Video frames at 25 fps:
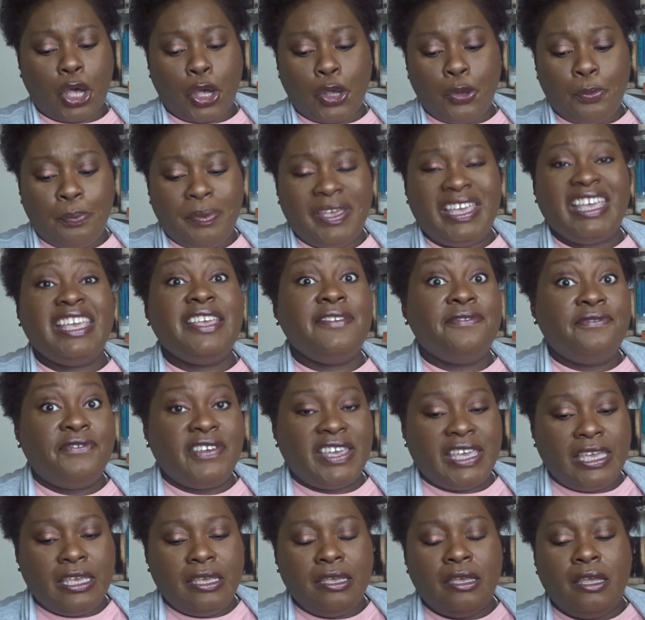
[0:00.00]

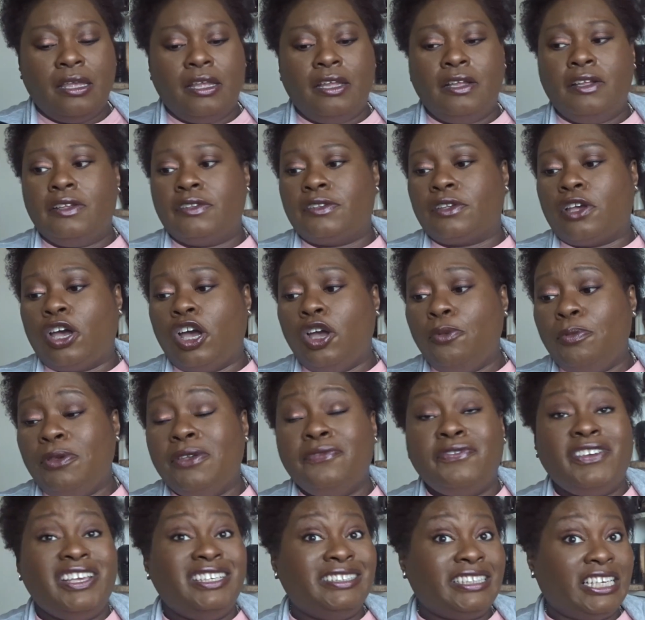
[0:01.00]
OPV. So
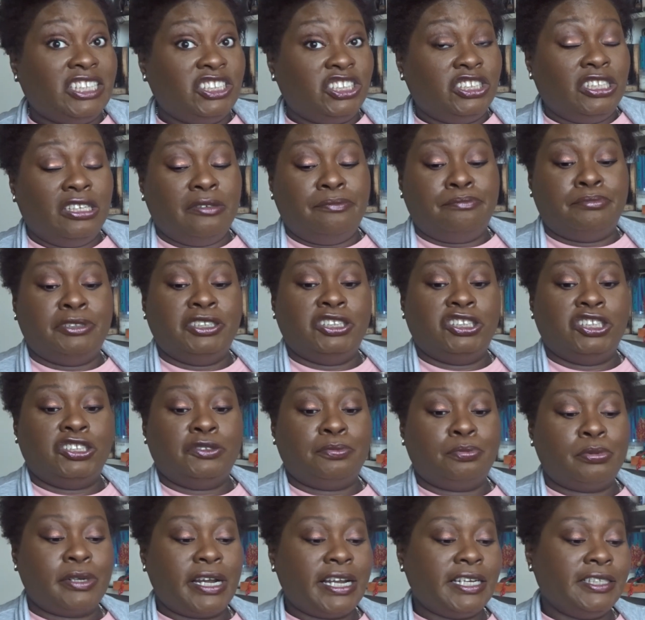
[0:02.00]
OPV is actually a
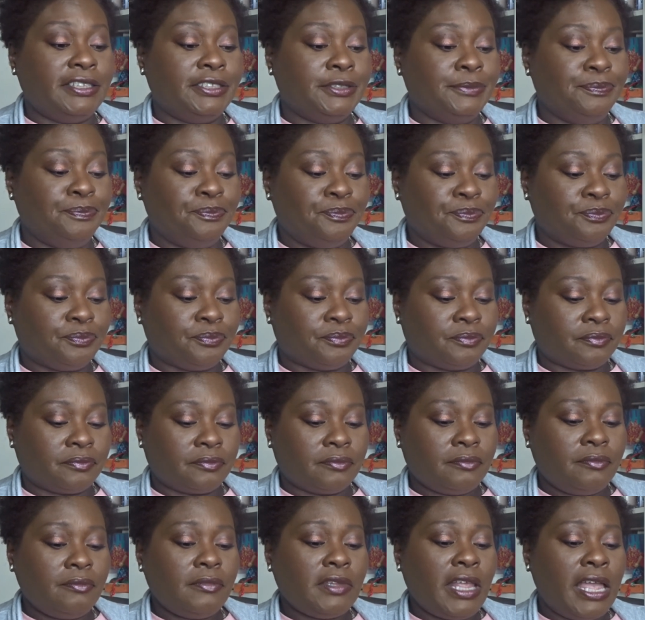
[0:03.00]
British brand,
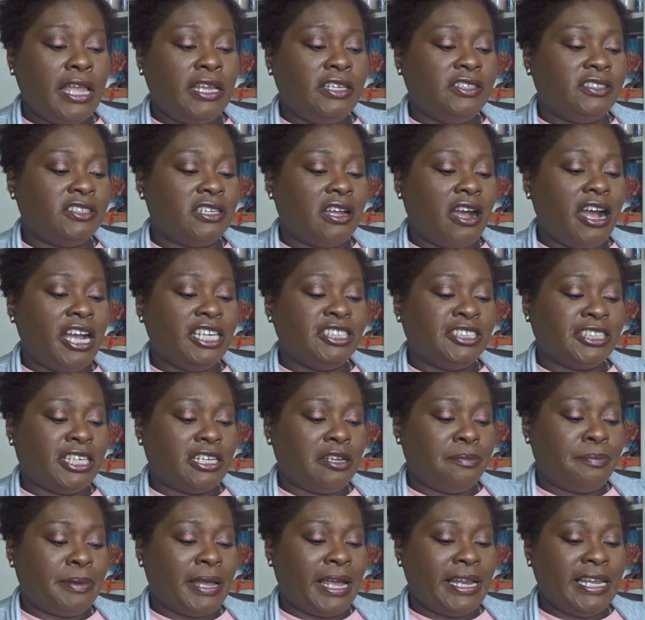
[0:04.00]
and it's an
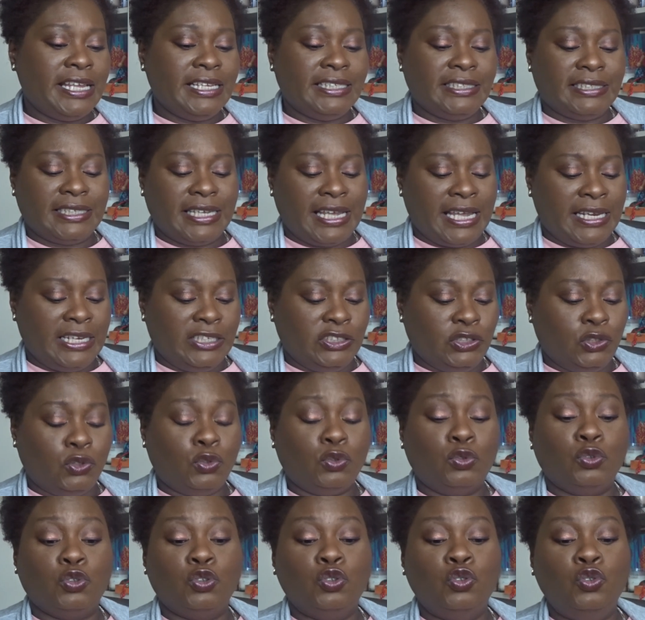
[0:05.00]
eyeshadow palette, and it's
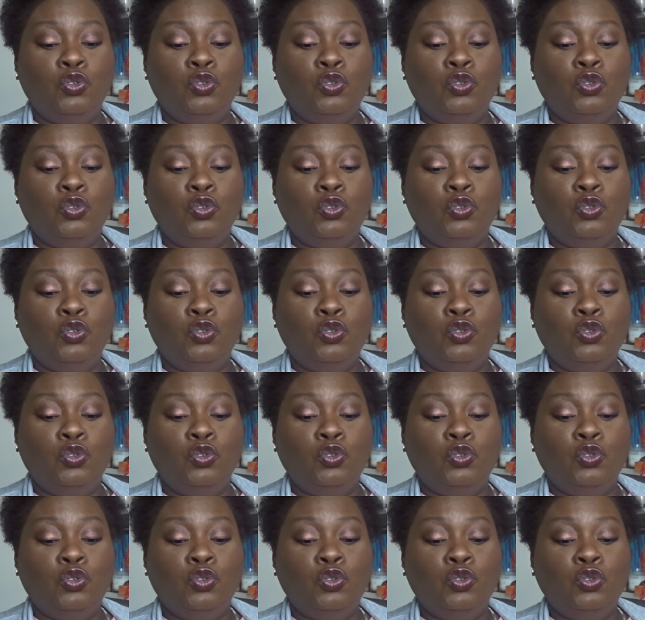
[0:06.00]
called